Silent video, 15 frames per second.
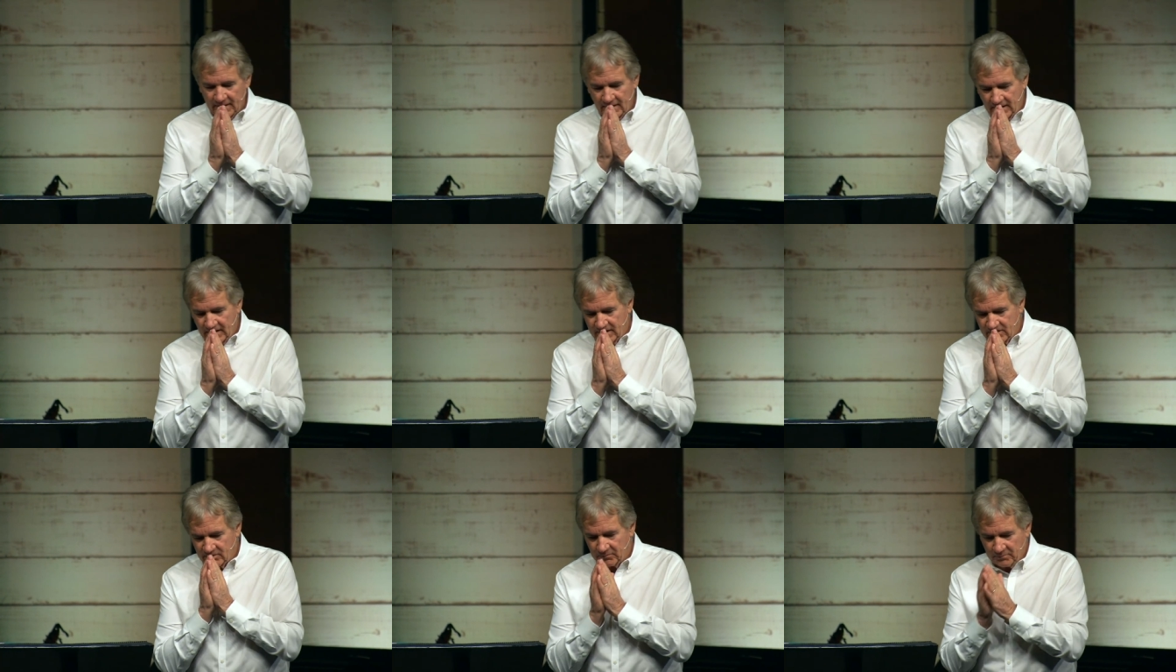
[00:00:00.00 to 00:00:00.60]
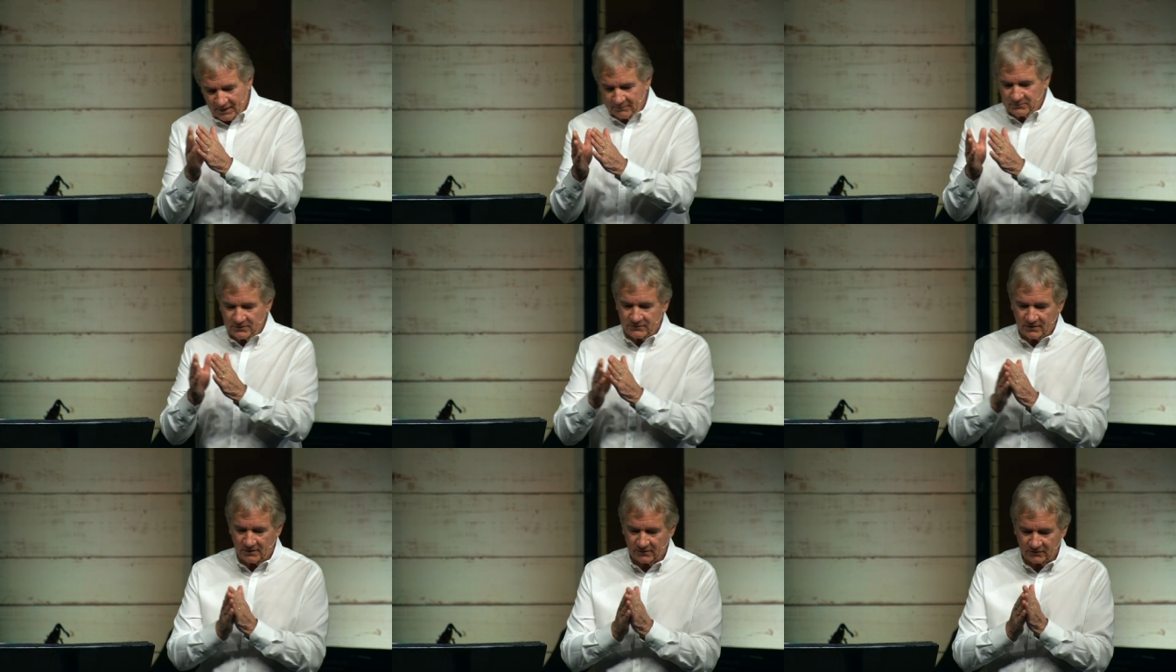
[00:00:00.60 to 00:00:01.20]
and it's a
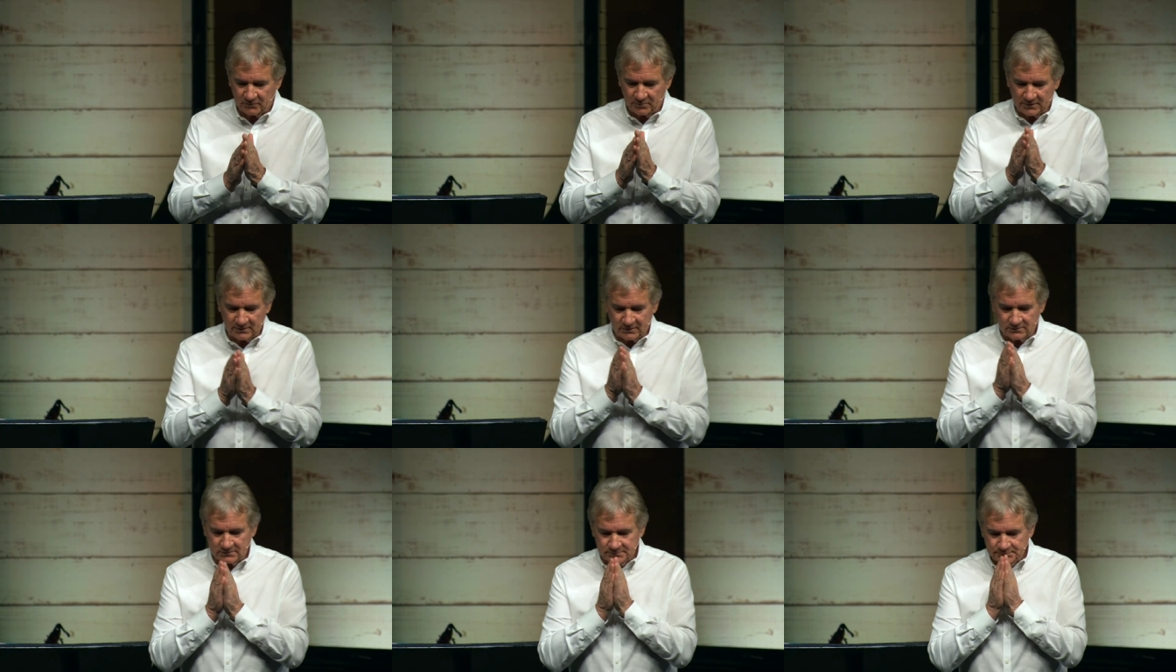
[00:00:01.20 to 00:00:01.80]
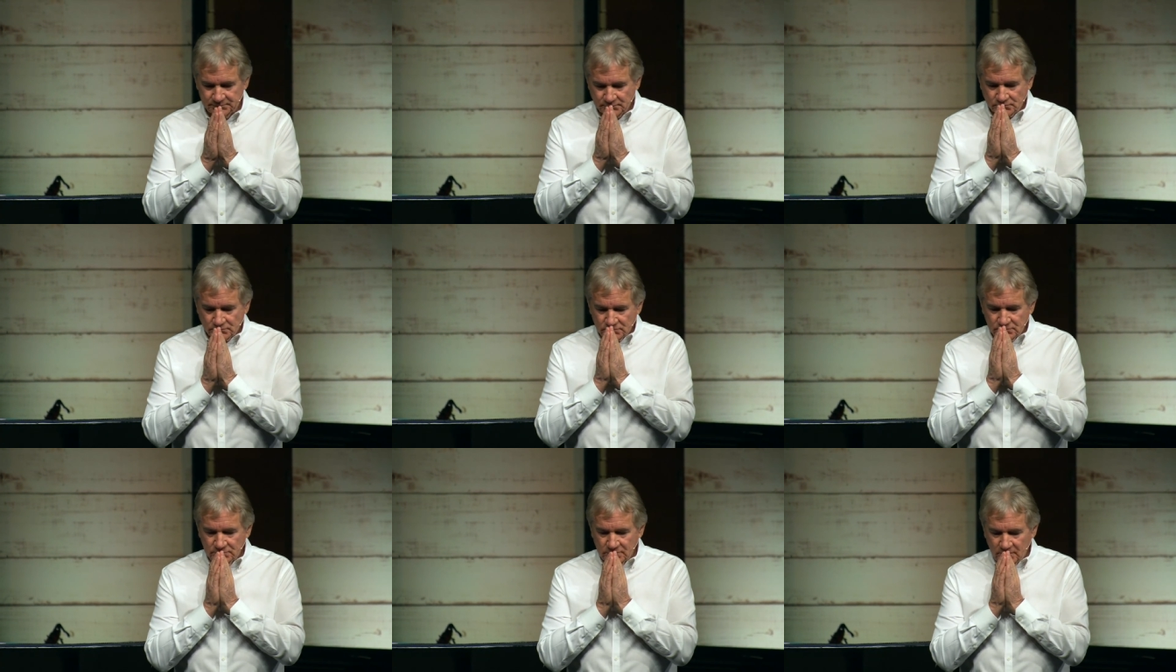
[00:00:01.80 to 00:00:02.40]
Baptist hospital,
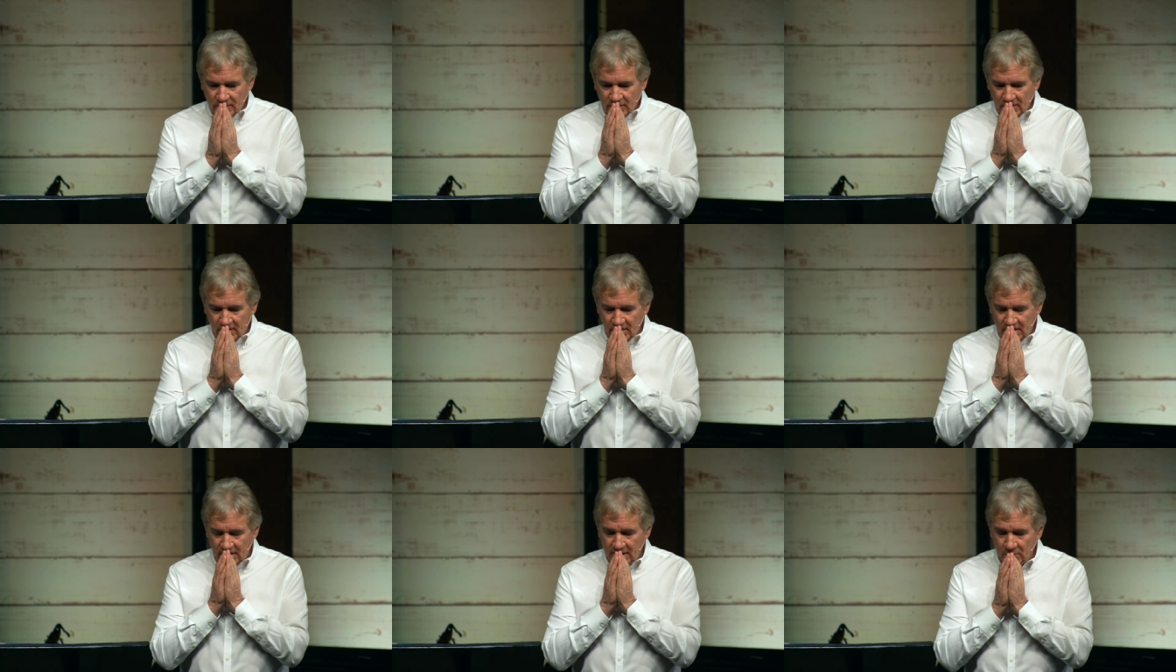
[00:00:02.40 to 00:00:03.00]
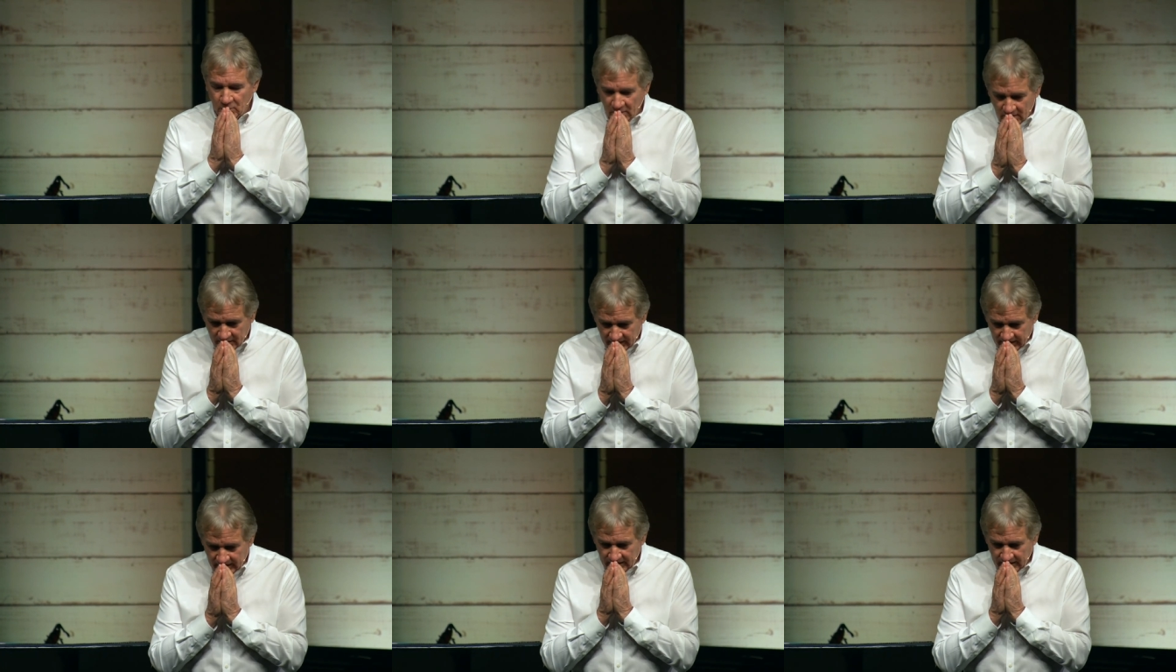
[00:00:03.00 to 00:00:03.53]
and I walk